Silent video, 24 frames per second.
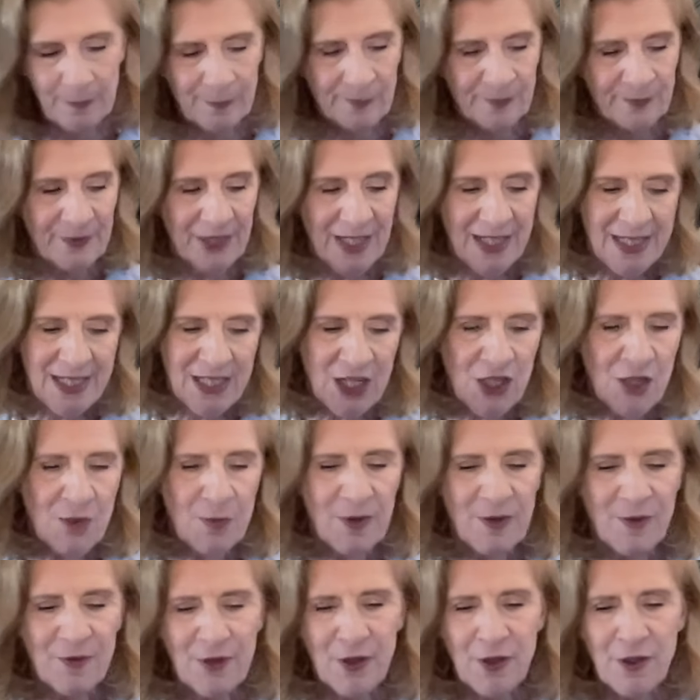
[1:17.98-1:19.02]
That's going to
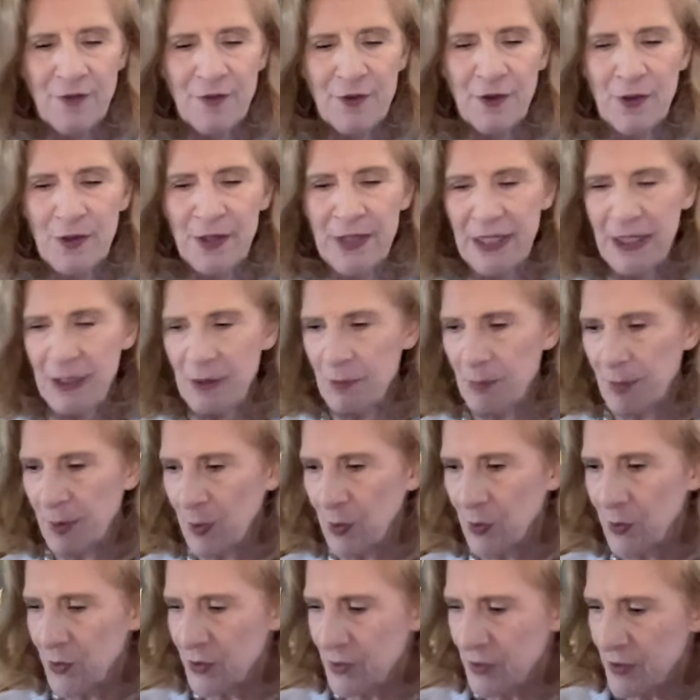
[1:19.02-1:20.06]
be very, very
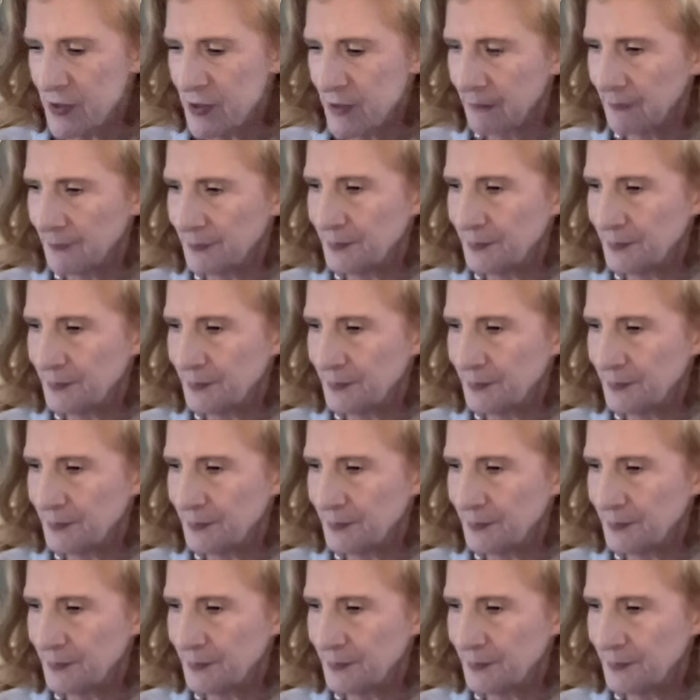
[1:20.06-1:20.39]
important.